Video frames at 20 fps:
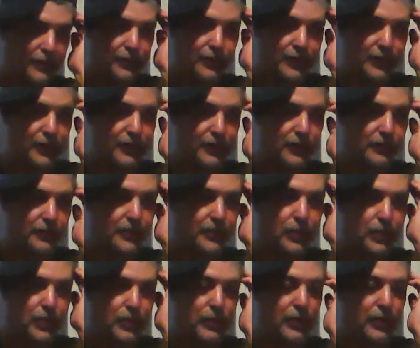doing a new
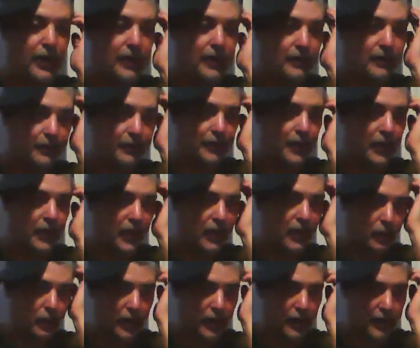program
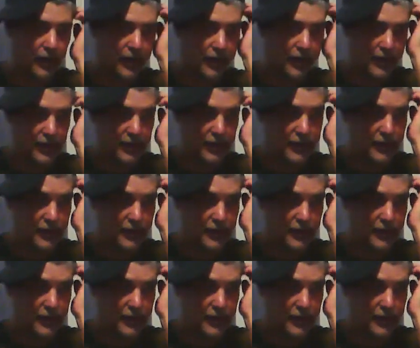where he